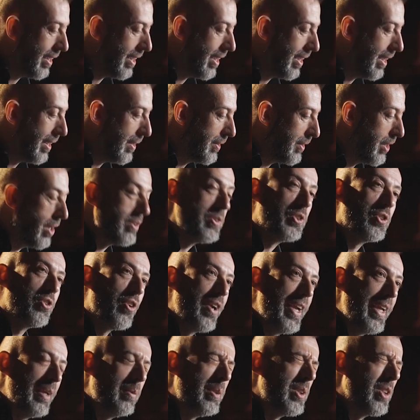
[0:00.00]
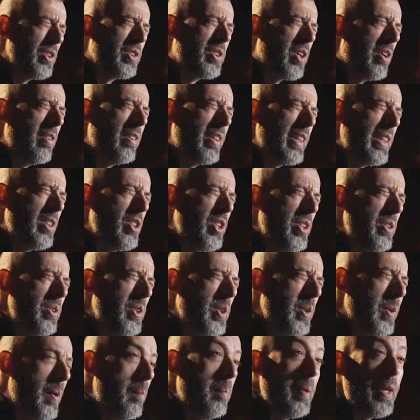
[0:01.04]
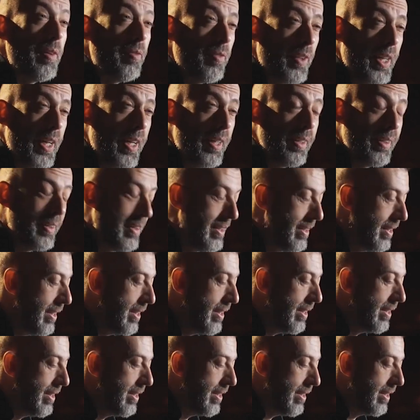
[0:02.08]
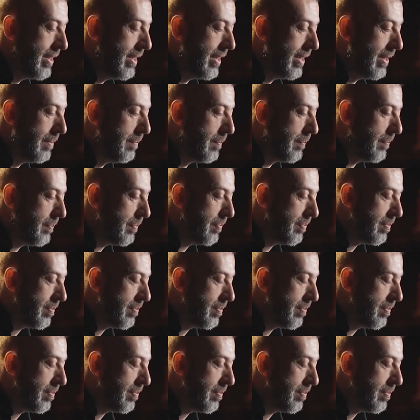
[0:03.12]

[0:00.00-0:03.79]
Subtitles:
low string, which is currently tuned to a B flat, and